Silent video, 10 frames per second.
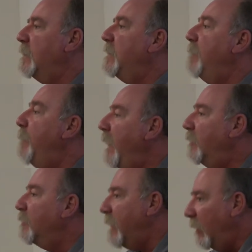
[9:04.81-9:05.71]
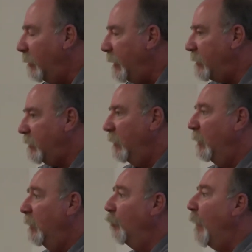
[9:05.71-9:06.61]
or let's say make those elements
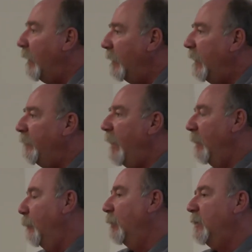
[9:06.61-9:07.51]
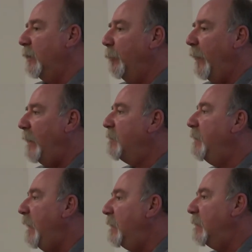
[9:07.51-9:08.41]
readily available to the
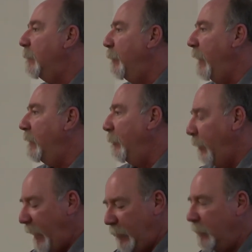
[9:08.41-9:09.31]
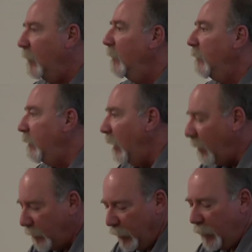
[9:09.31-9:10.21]
plant's needs and the plant's
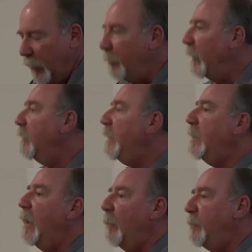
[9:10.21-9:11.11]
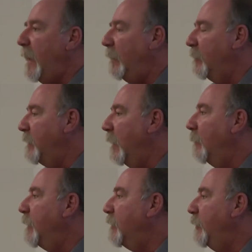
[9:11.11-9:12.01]
ability to uptake those
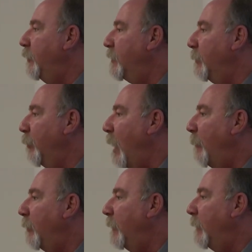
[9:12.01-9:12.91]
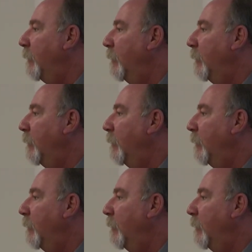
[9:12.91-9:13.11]
elements and use them properly.